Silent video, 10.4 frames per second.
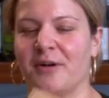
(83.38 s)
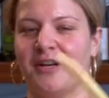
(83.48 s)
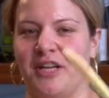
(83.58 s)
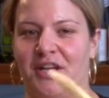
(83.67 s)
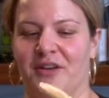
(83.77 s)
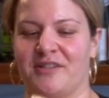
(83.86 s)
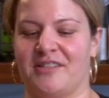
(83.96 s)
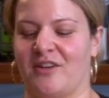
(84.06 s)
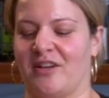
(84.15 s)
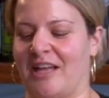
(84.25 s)
we're gonna use
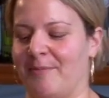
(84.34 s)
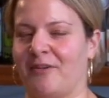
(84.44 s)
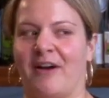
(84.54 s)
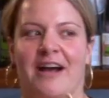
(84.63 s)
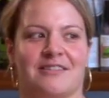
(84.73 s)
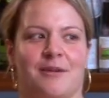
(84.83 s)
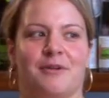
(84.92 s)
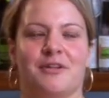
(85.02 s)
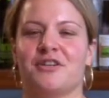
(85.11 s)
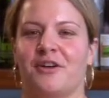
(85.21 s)
is our lemongrass. I'm
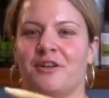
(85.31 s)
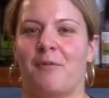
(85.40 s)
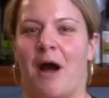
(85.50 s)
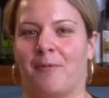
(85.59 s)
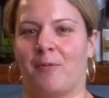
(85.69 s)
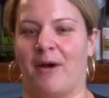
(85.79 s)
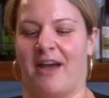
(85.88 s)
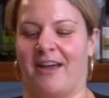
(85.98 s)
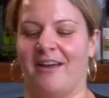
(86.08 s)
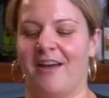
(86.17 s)
gonna show you the proper
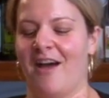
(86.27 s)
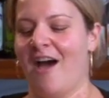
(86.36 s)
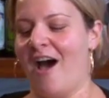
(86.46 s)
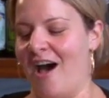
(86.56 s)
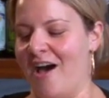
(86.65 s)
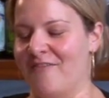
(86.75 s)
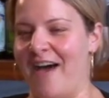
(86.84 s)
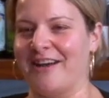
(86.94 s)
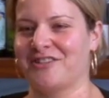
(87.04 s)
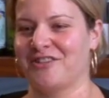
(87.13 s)
way of
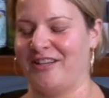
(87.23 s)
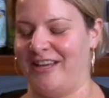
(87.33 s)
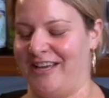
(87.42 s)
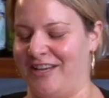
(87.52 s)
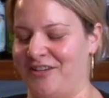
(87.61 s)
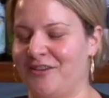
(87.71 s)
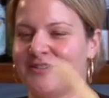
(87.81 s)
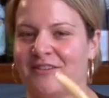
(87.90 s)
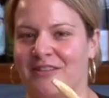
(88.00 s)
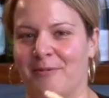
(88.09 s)
actually
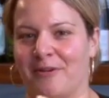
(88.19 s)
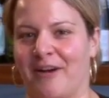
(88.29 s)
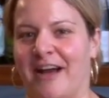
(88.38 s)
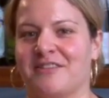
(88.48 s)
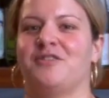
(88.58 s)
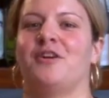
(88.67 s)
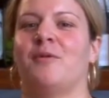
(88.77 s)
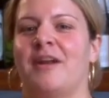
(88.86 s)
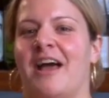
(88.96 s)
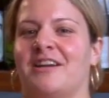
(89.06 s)
using lemongrass. You don't
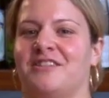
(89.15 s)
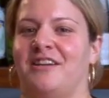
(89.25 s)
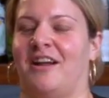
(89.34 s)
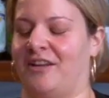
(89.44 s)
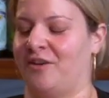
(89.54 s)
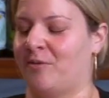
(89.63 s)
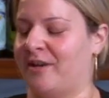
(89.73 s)
want to actually cut it. You